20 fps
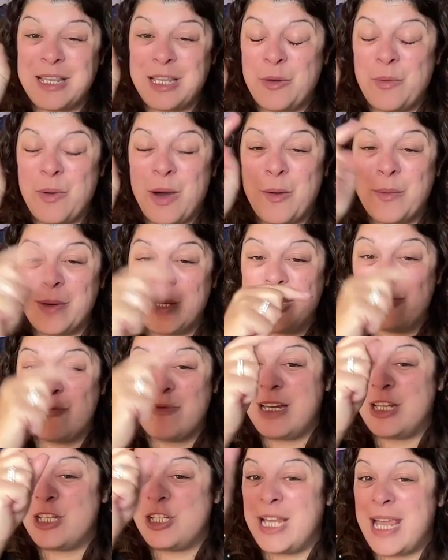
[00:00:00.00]
that you are when you
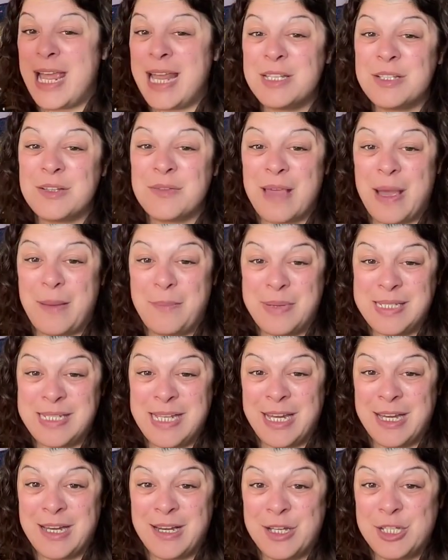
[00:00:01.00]
reach the end of that
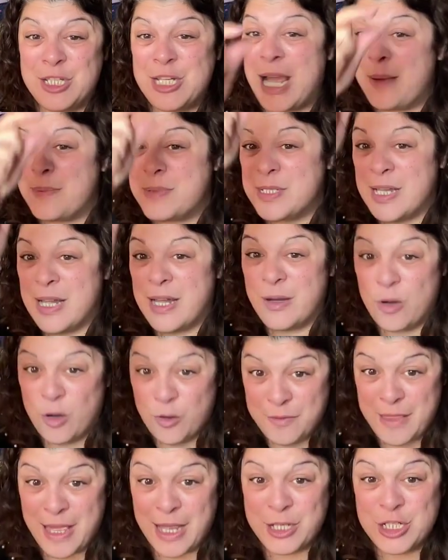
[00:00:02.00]
particular chapter
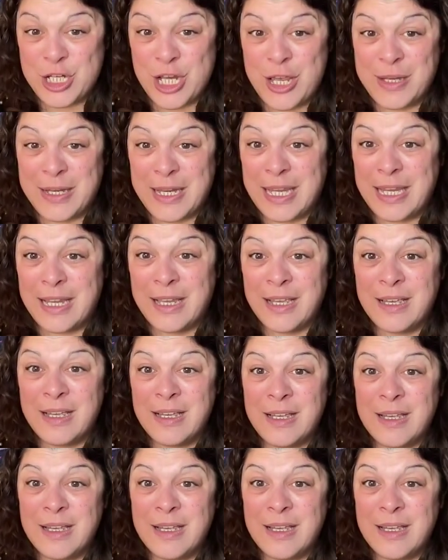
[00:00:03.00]
of that journey,